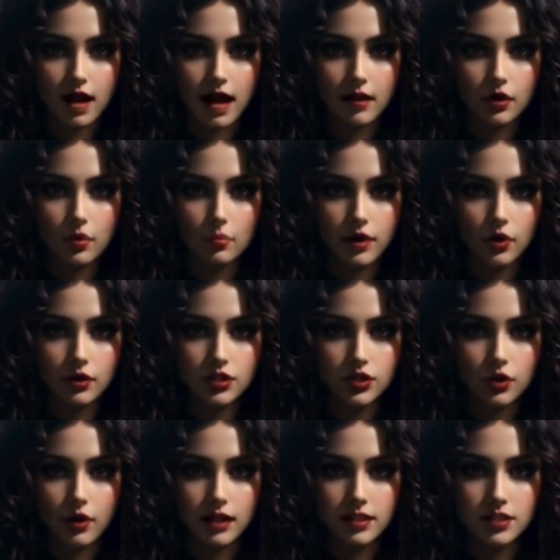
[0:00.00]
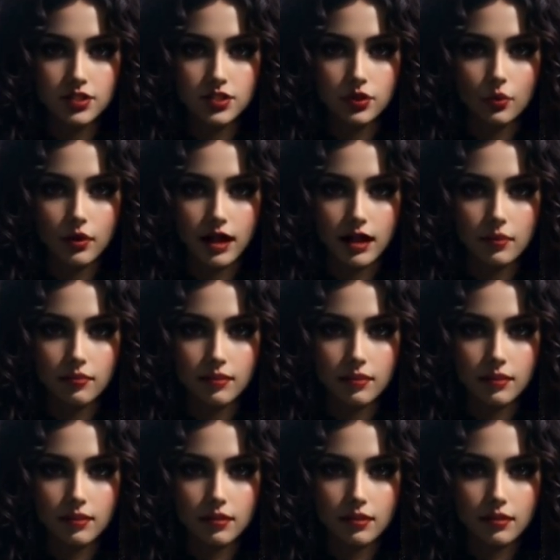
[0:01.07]
I hope you enjoy this story.
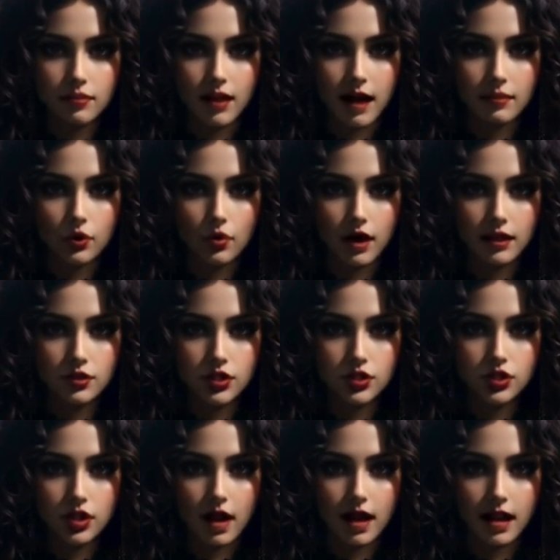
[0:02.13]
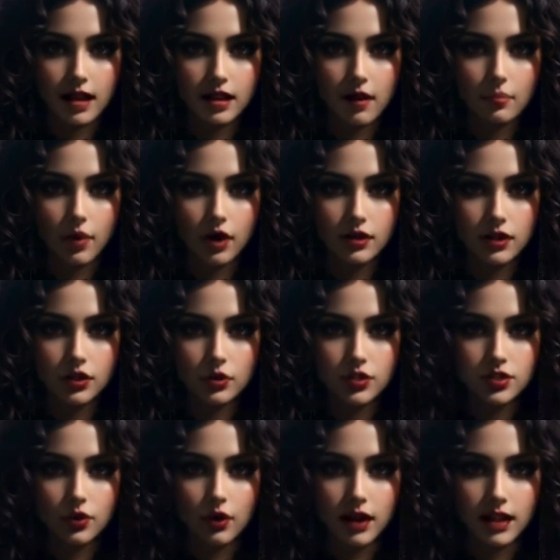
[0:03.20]
I'm going to try and upload a new
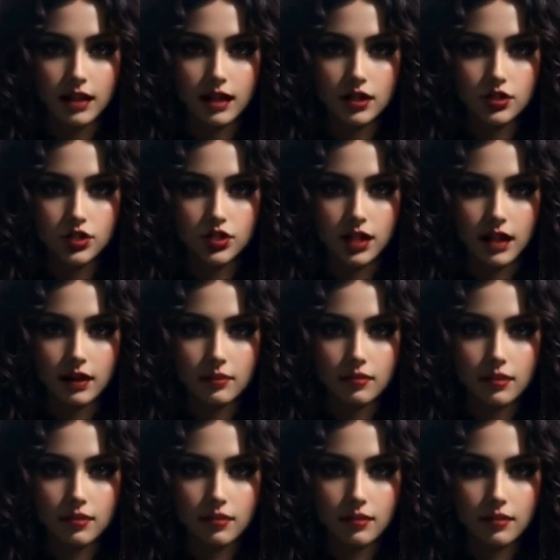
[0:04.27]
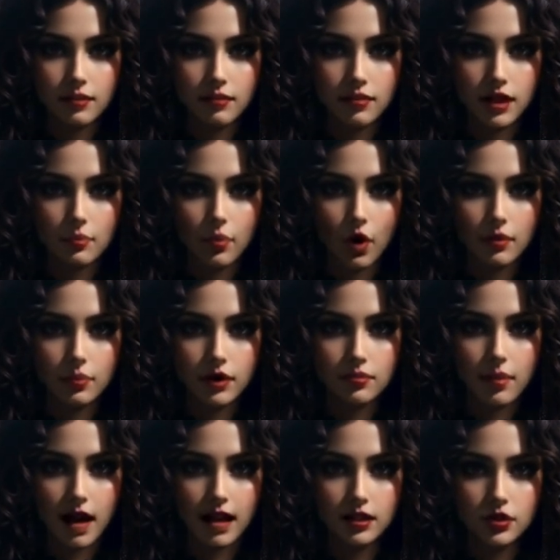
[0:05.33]
story each day. The
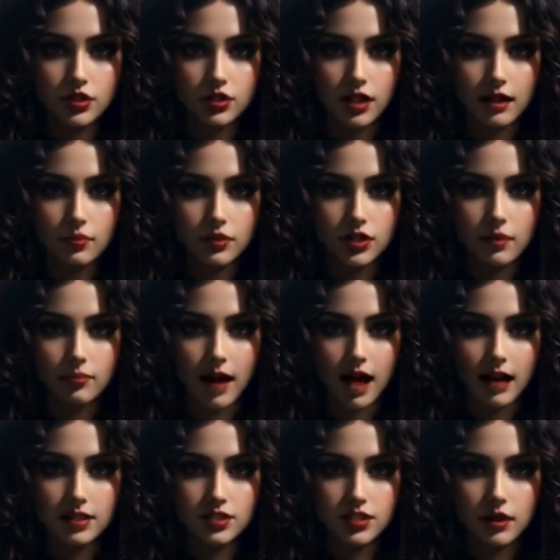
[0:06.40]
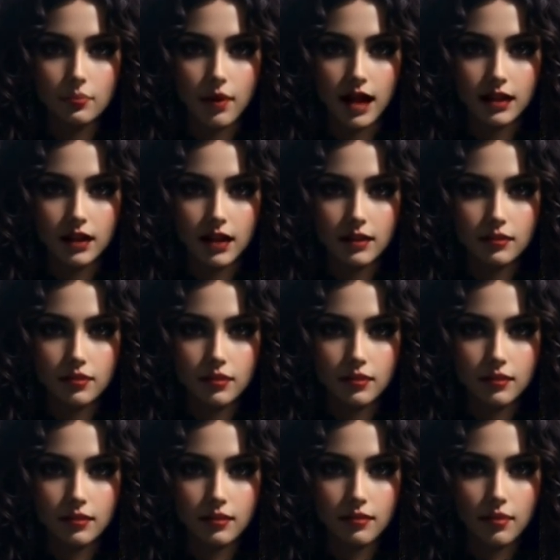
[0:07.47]
Morbid Manuscripts of Hasley Manor.
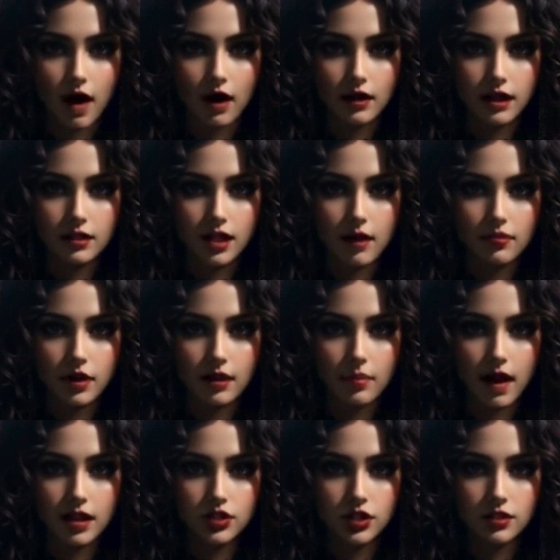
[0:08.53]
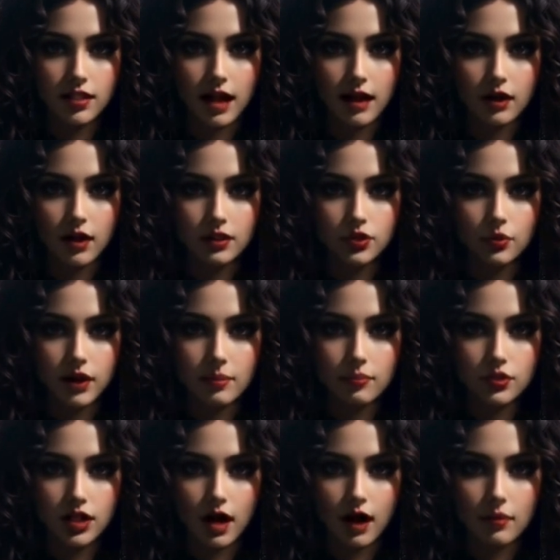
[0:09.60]
Holly never imagined that her
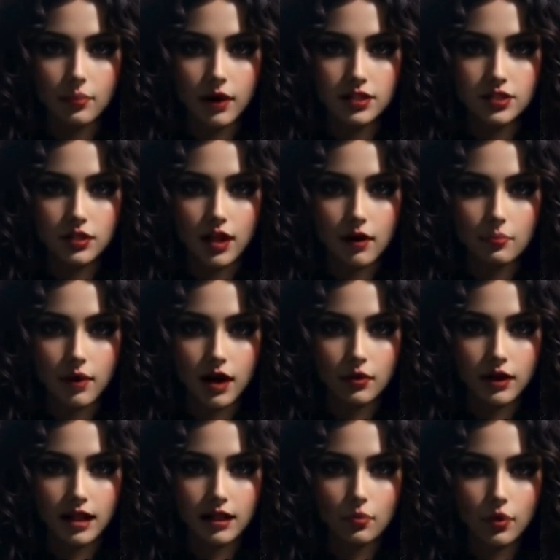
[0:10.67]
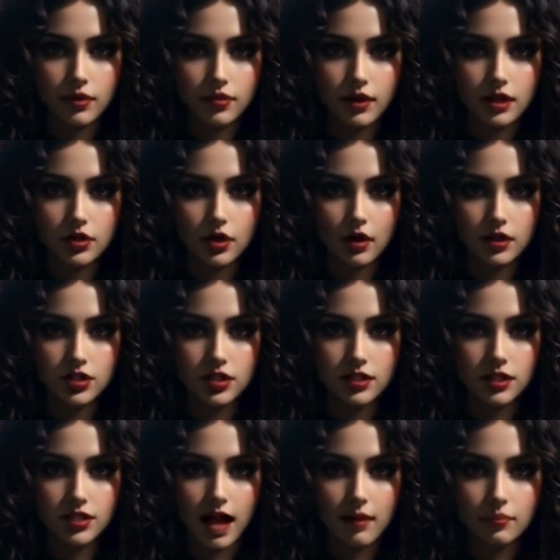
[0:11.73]
dream job as a librarian would lead her to
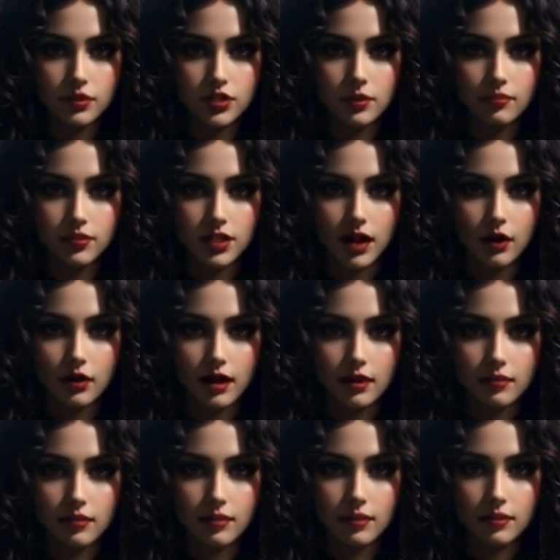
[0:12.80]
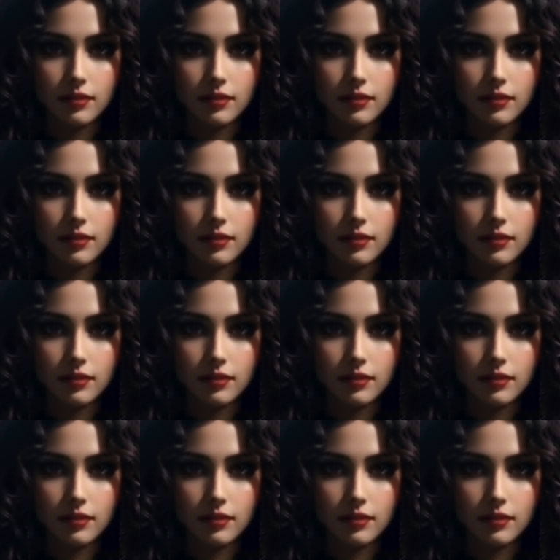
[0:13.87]
the depths of terror.